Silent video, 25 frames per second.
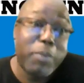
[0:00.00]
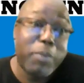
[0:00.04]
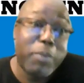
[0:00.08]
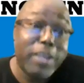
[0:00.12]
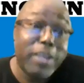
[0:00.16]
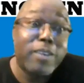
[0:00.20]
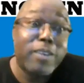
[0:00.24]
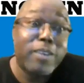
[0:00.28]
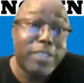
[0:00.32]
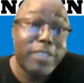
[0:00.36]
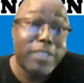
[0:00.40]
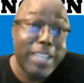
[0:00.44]

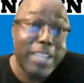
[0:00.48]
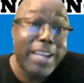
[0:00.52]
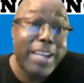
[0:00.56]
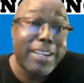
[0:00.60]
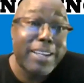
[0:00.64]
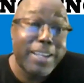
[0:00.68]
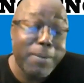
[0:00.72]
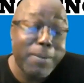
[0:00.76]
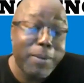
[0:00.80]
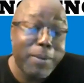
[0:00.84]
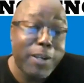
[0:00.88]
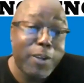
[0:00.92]
Be on
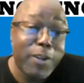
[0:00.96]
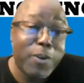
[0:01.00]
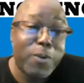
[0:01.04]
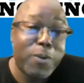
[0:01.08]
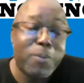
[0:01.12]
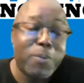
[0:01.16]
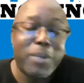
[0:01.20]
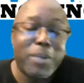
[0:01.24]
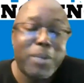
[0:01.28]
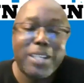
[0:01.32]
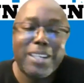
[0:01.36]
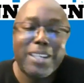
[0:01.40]
time coming
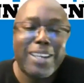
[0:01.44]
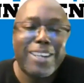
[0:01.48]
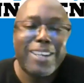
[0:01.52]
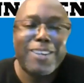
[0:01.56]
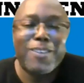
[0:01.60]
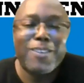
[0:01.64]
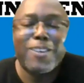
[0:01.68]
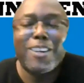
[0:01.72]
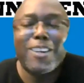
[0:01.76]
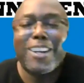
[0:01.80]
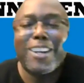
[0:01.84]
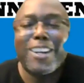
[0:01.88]
on, but
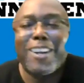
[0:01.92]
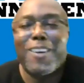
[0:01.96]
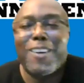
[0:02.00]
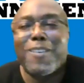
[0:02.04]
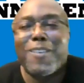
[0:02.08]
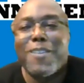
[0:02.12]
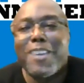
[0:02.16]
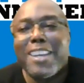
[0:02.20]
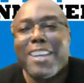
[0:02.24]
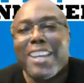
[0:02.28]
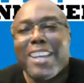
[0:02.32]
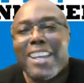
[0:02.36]
not going off.